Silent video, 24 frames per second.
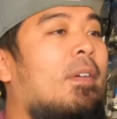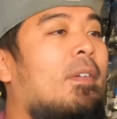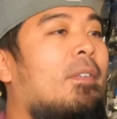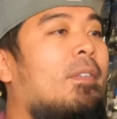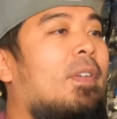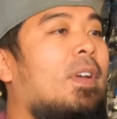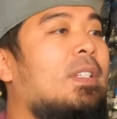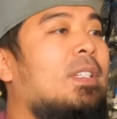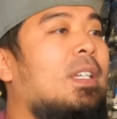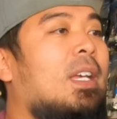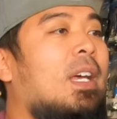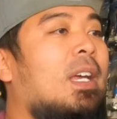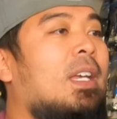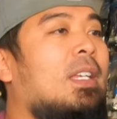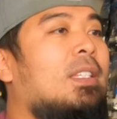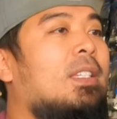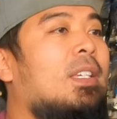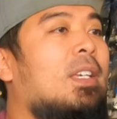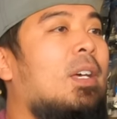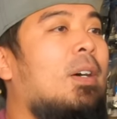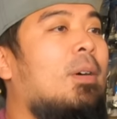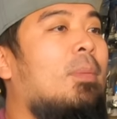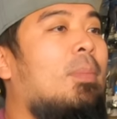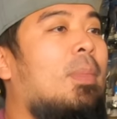Fits a
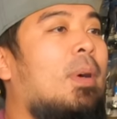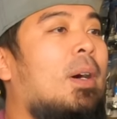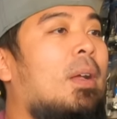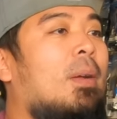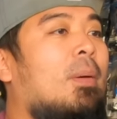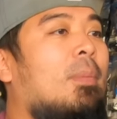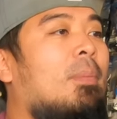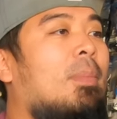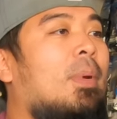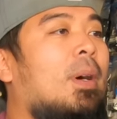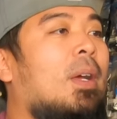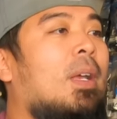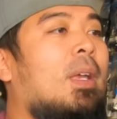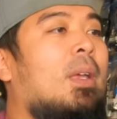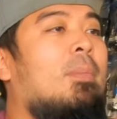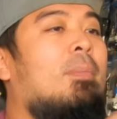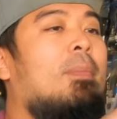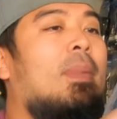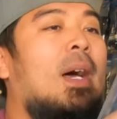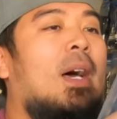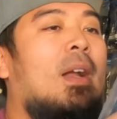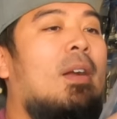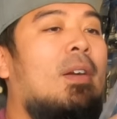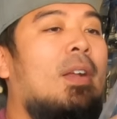scale buggy
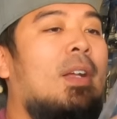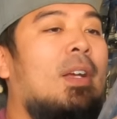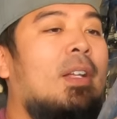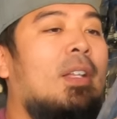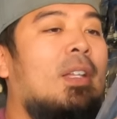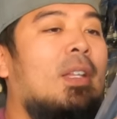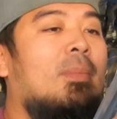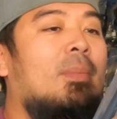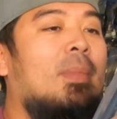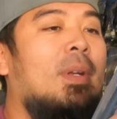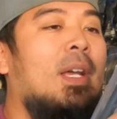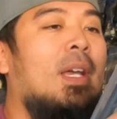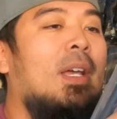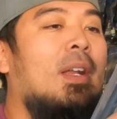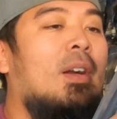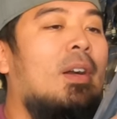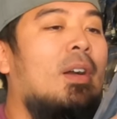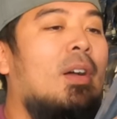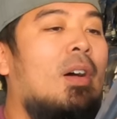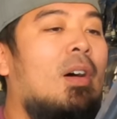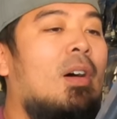battery eliminator.